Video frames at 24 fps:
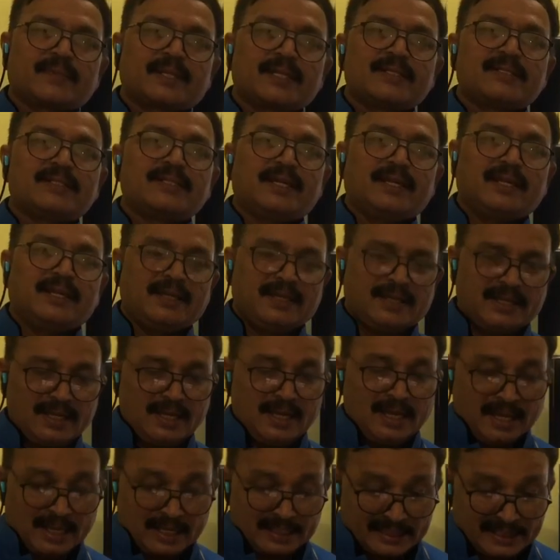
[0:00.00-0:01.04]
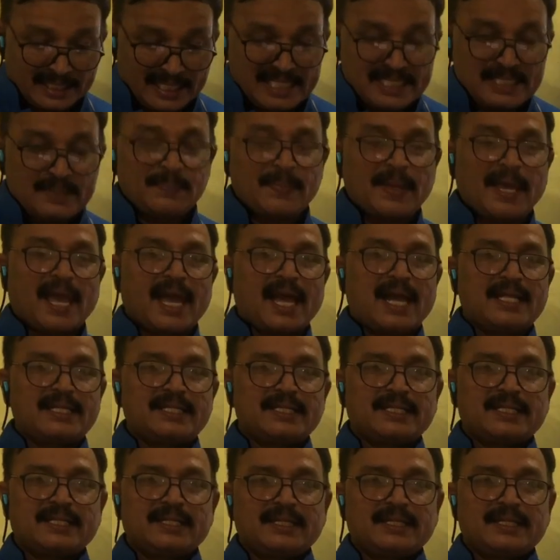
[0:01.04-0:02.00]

See, this patch